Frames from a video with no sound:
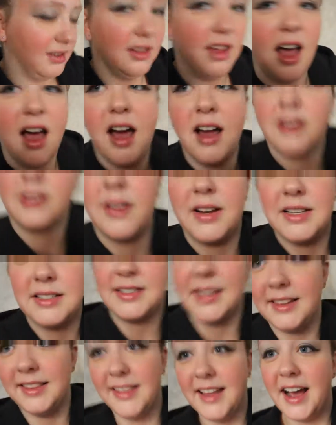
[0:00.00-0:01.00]
a lot. Grace
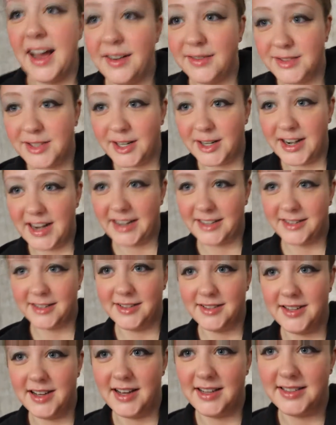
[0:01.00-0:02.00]
loves her
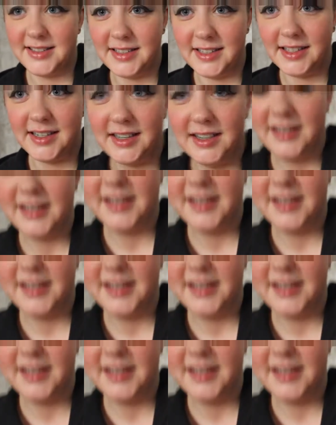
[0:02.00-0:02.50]
ExerSaucer.